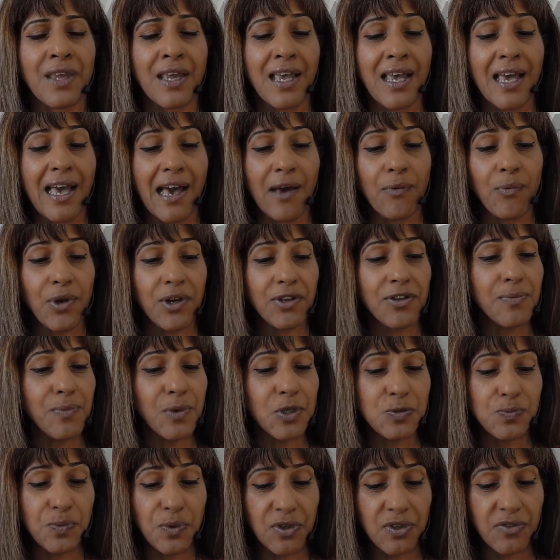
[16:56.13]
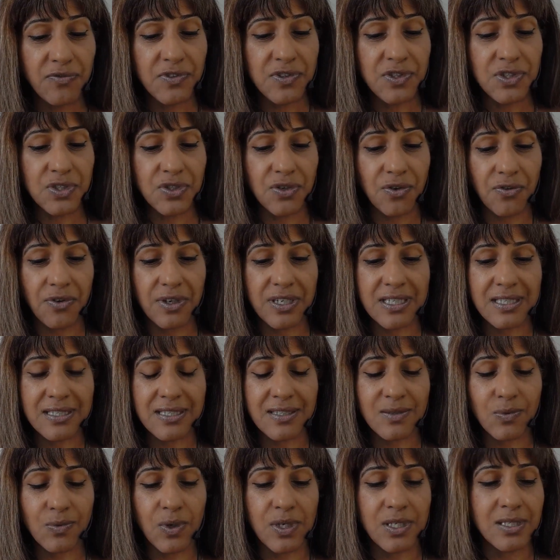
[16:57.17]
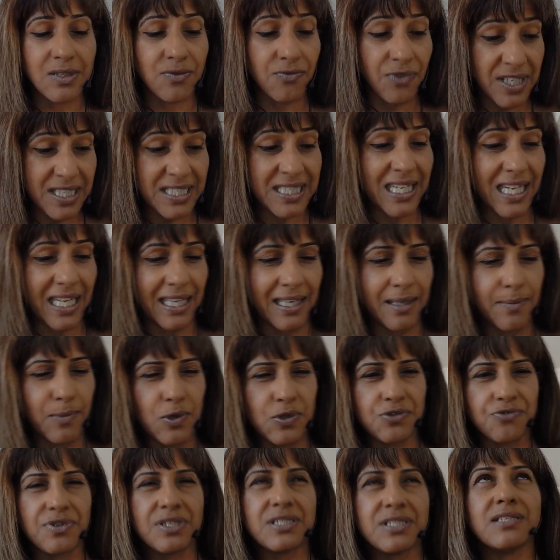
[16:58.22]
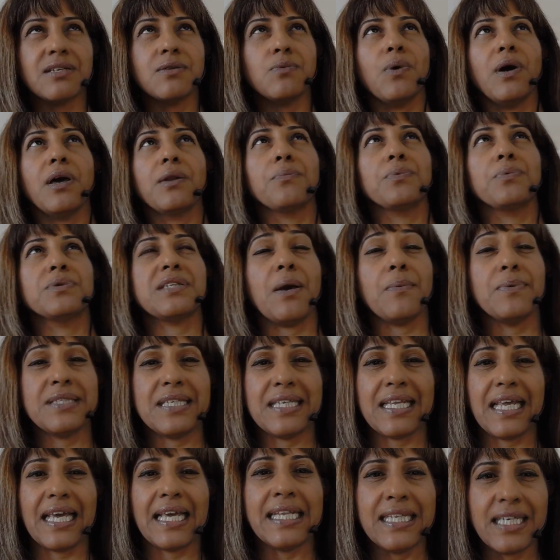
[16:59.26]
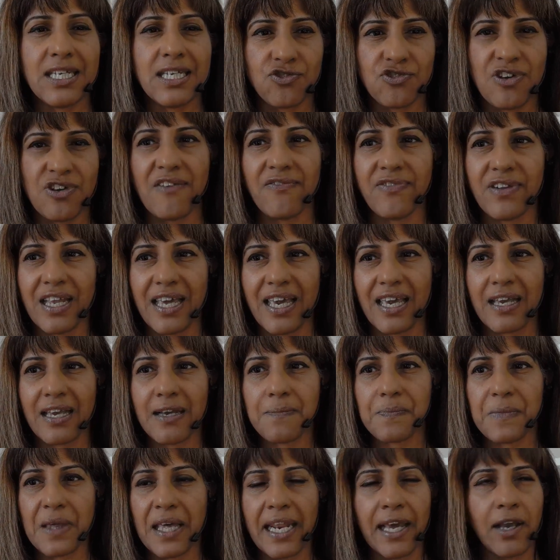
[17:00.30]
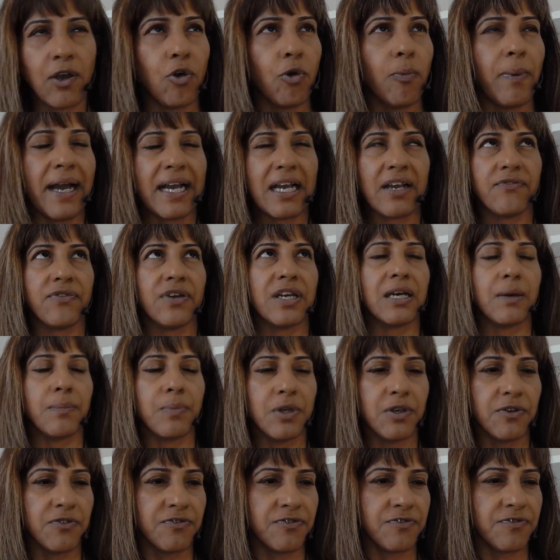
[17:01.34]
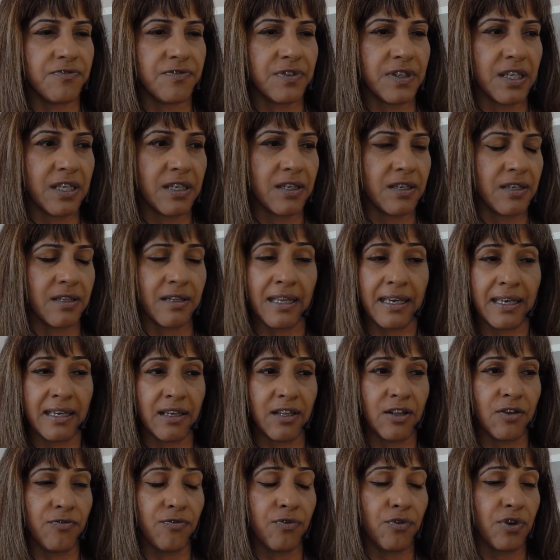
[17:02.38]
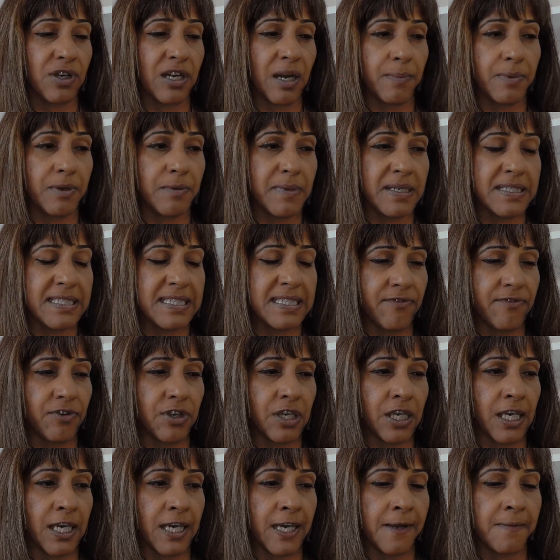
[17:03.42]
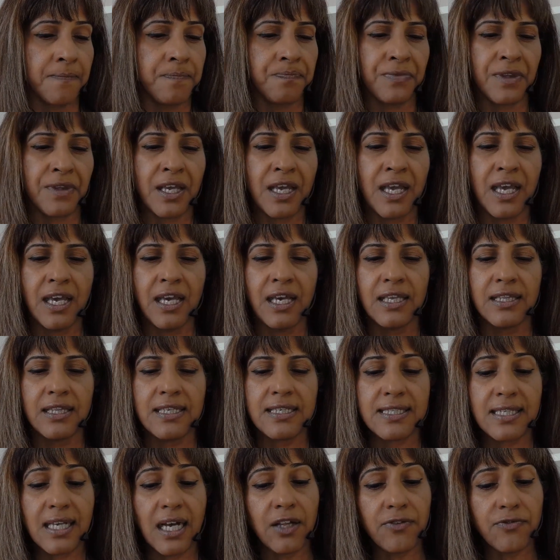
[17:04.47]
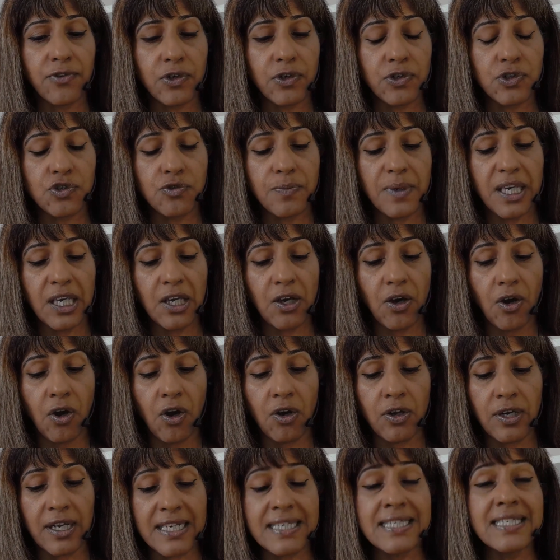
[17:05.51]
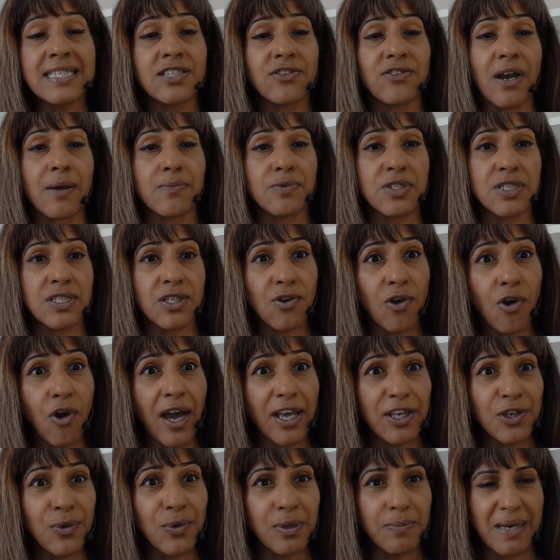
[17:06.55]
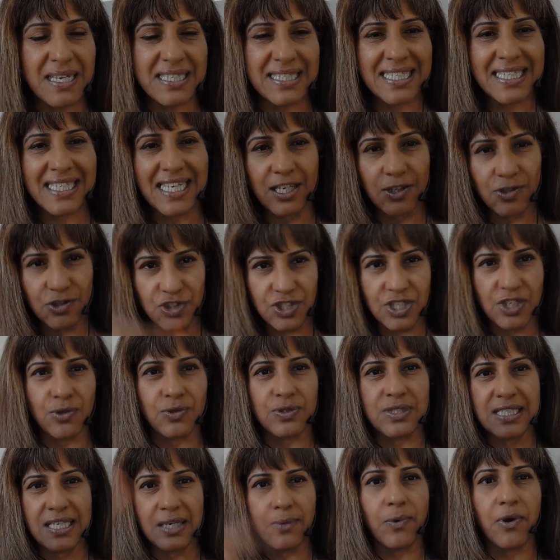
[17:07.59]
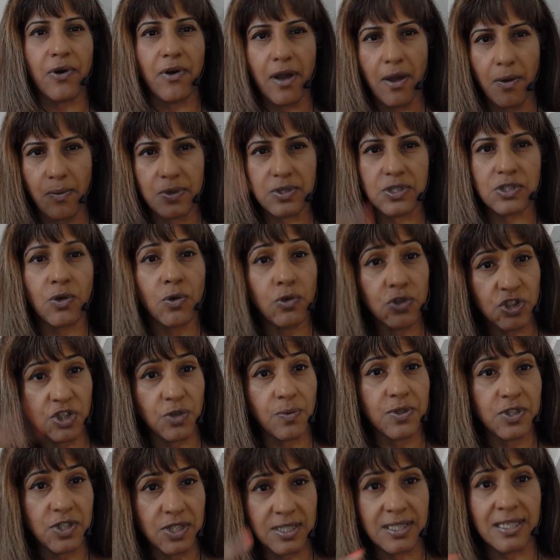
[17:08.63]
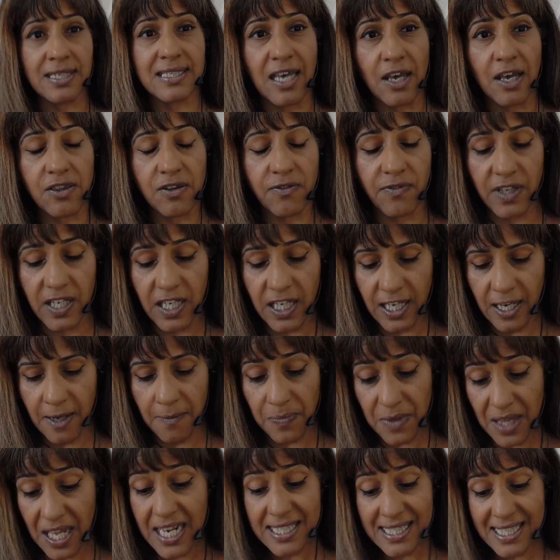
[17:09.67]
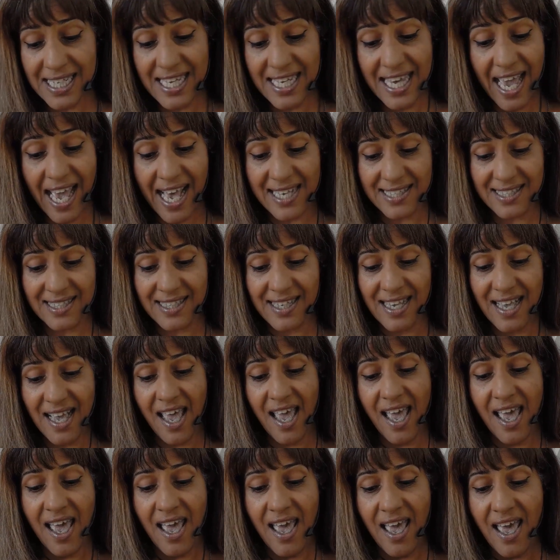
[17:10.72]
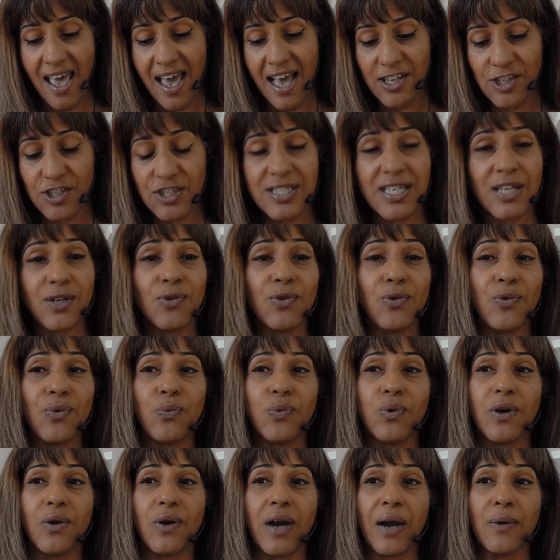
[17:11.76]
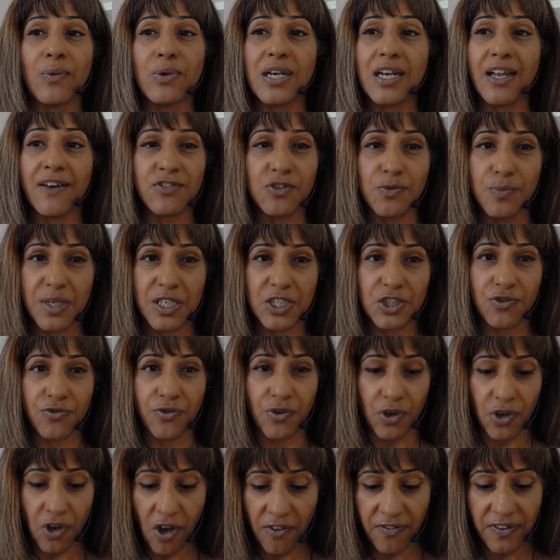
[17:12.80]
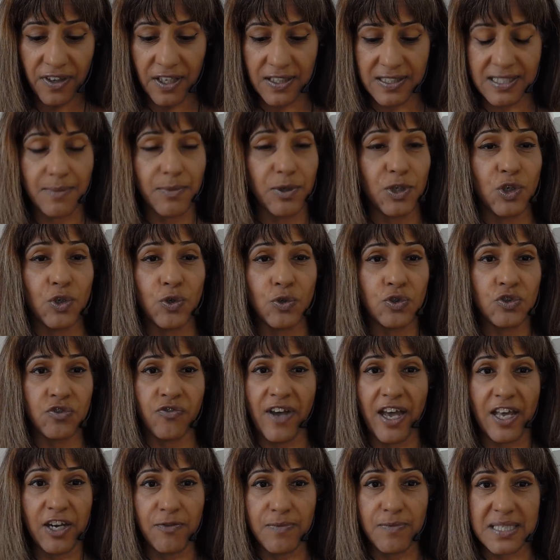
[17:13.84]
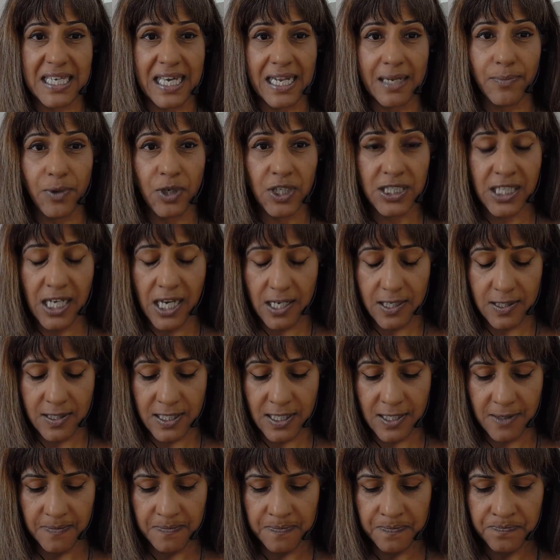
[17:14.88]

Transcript: And one of the most beautiful stories was recently, the most recent one was I was in India traveling, and I go back every couple of, like, for a couple of months year. This girl wrote to me on Instagram. She said, oh, are you in my city? Because she could see where I was, Kochi, which is in the south of India. And I said, yes. And she said, oh, I would love to meet you for a coffee because I'm a huge fan of Masala Podcast.